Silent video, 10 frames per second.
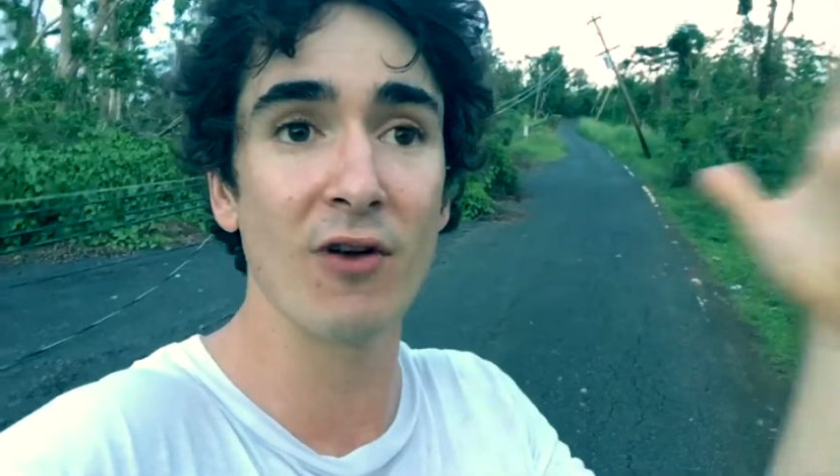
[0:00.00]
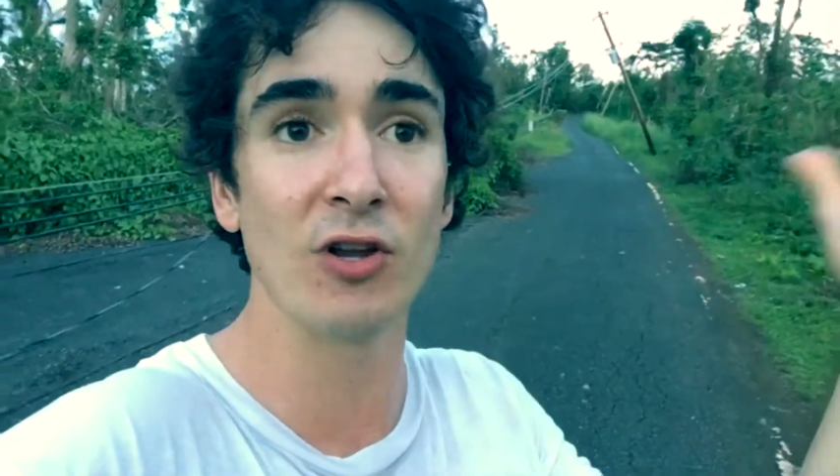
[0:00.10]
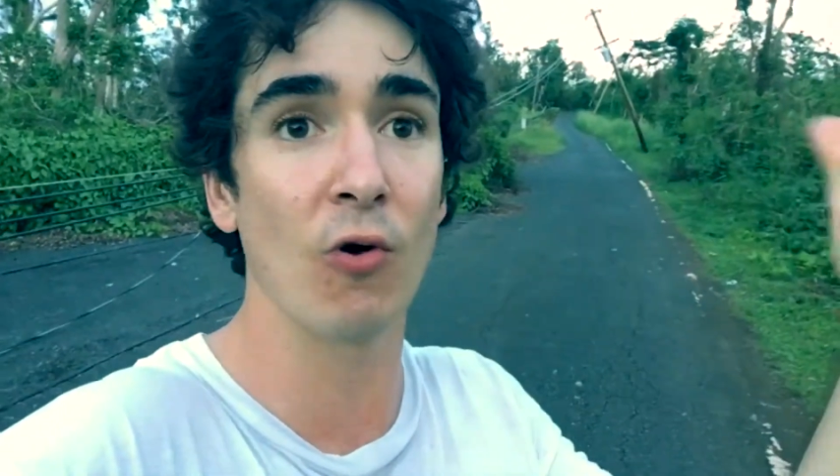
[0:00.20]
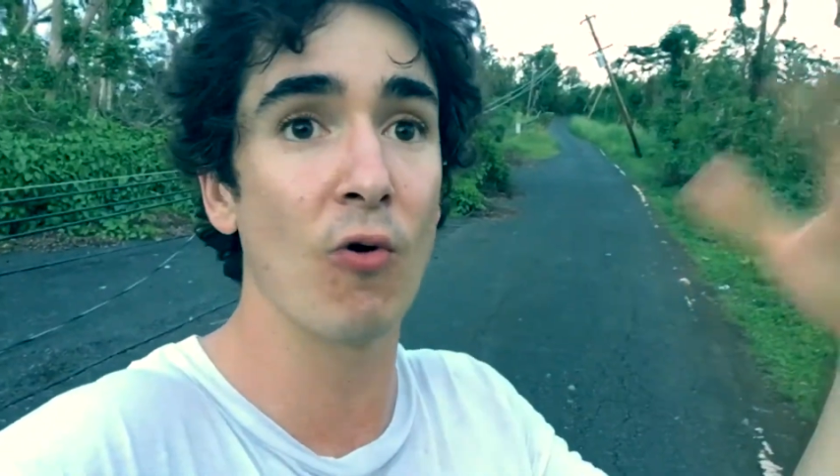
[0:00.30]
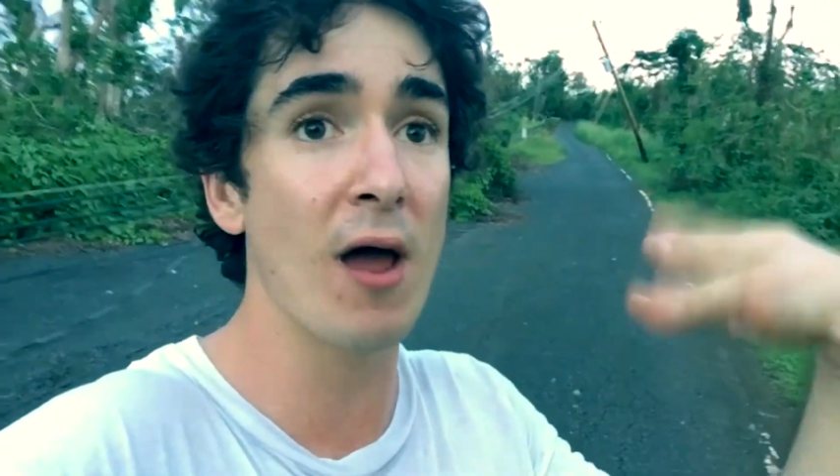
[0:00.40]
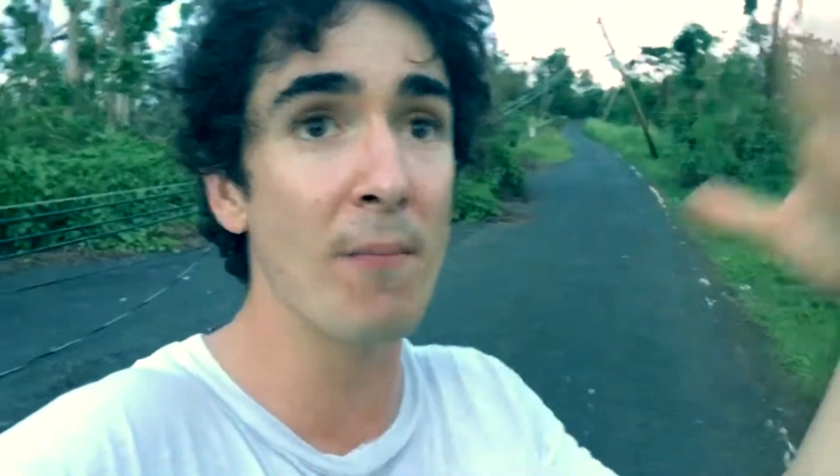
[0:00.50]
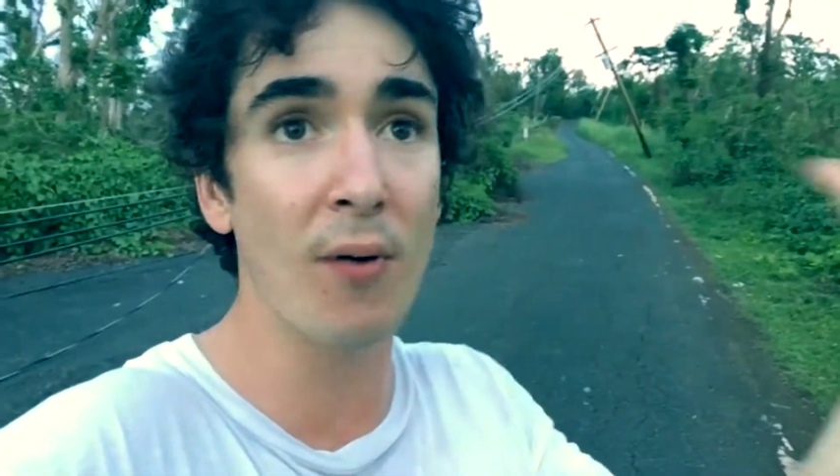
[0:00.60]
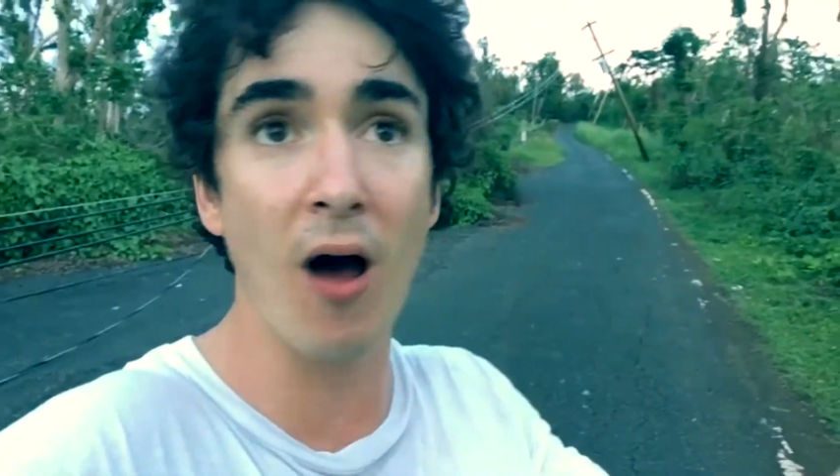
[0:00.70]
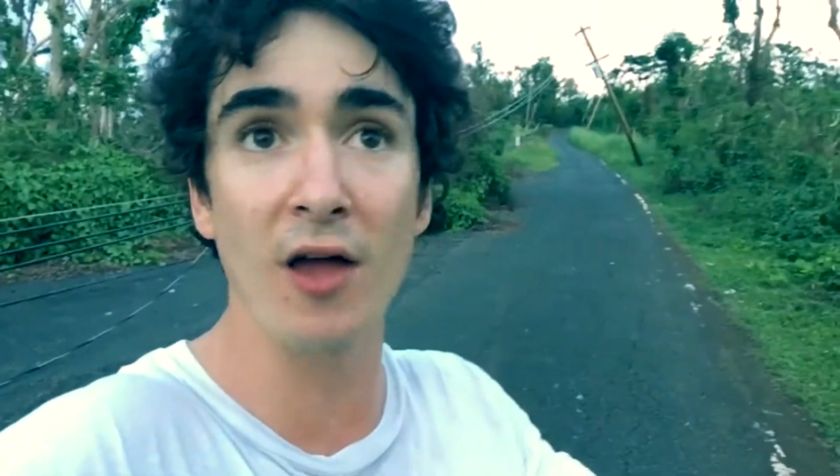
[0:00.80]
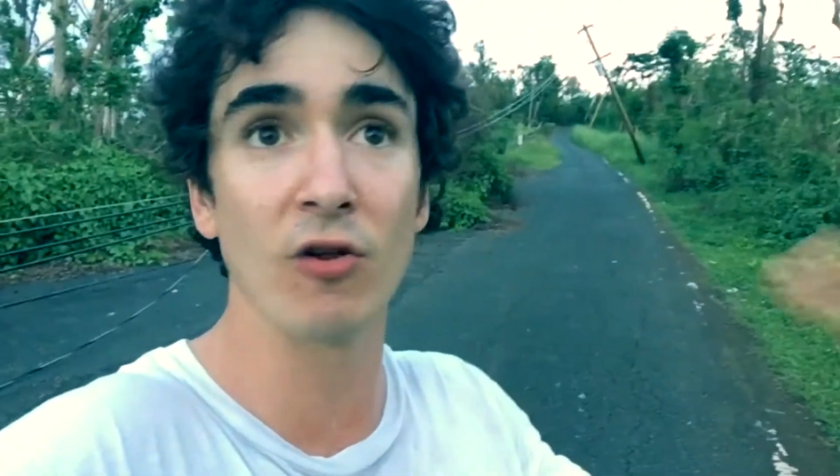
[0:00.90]
your
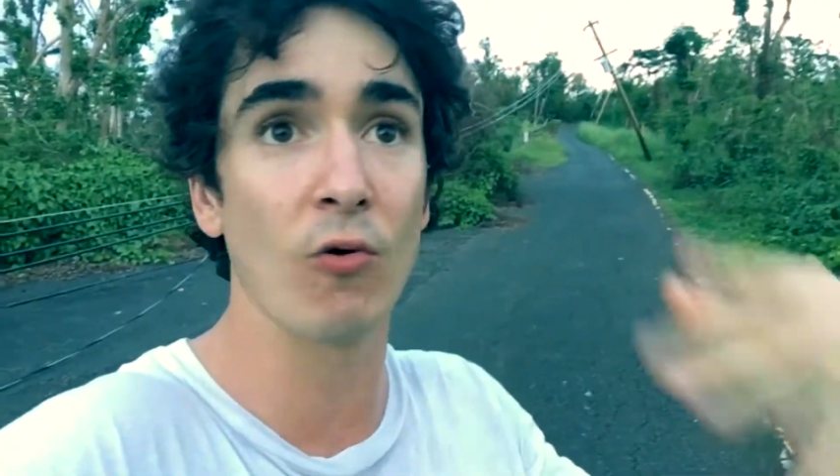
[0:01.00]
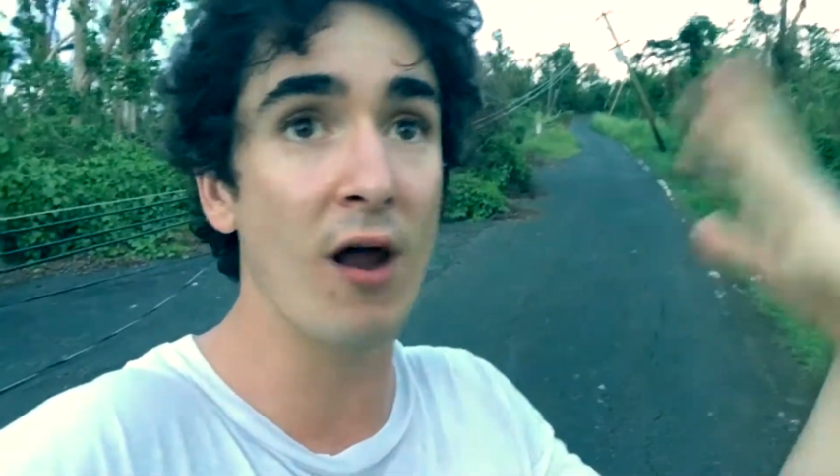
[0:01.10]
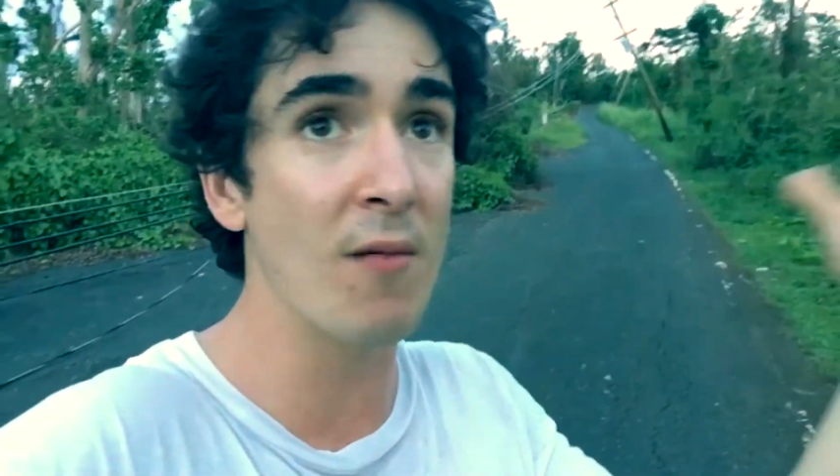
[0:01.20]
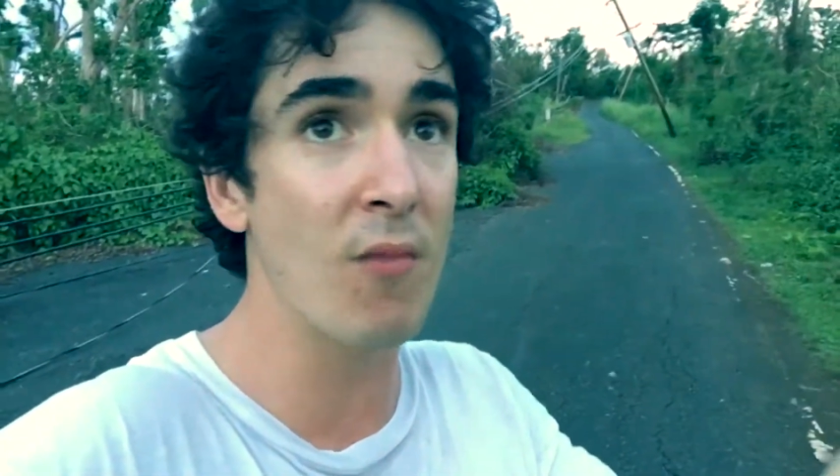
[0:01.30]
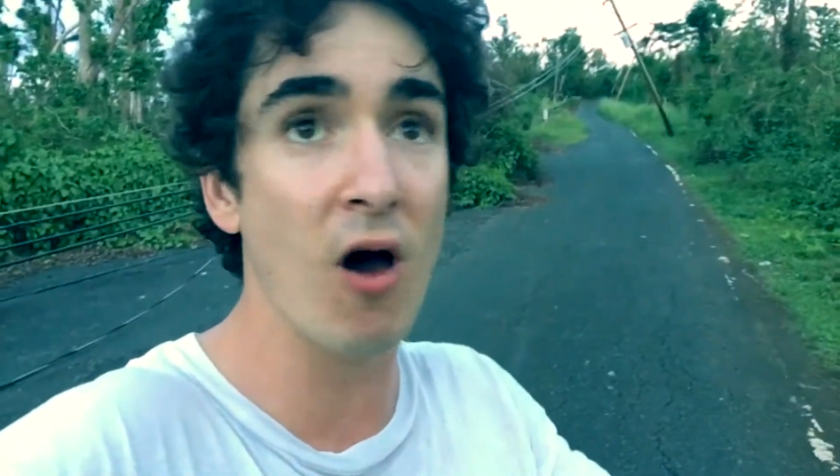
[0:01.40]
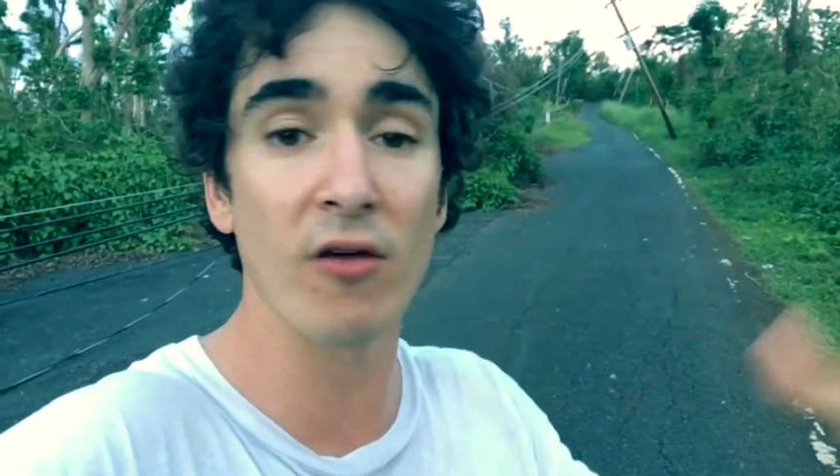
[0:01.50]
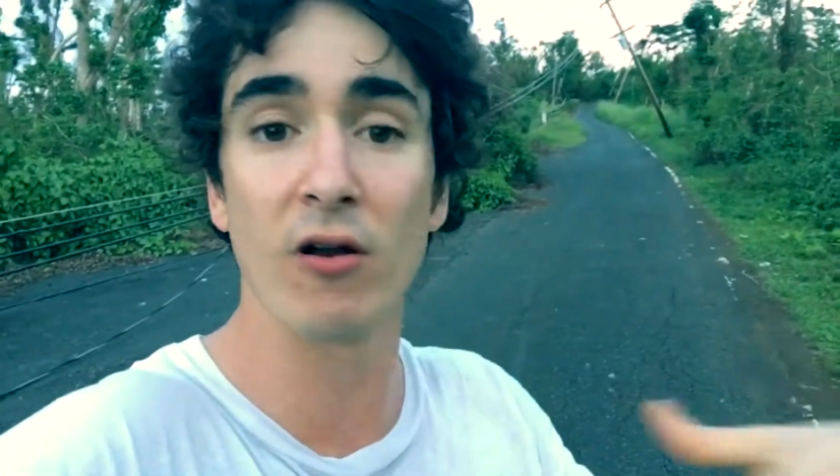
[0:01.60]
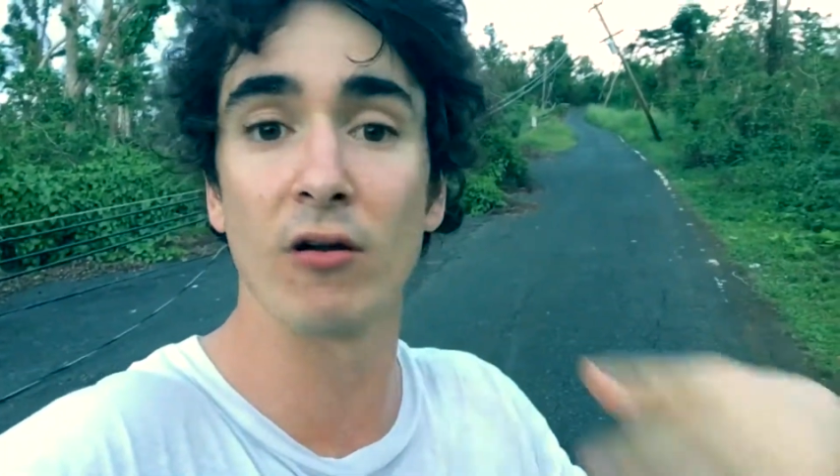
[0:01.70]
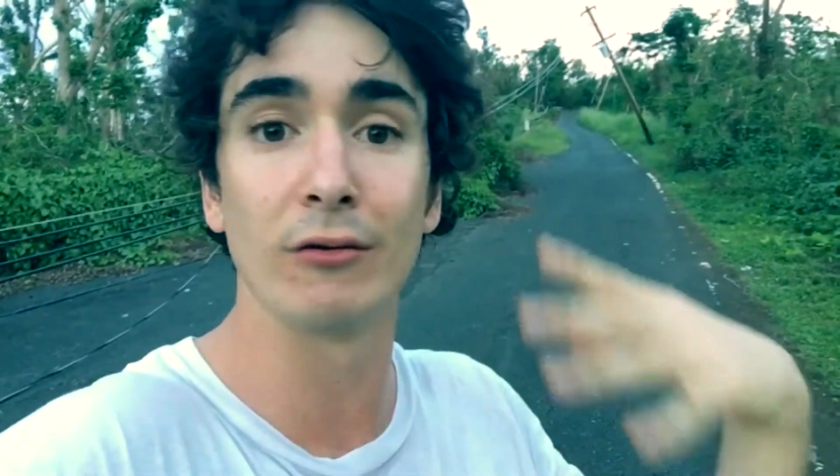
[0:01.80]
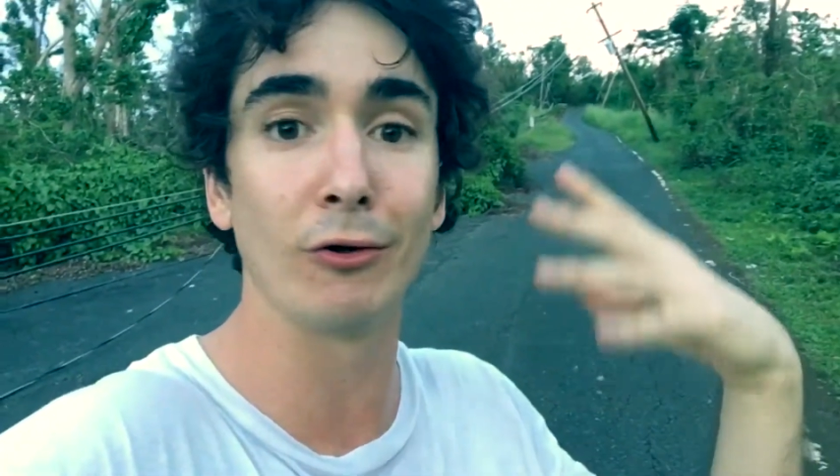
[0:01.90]
grandpa, your grandmother,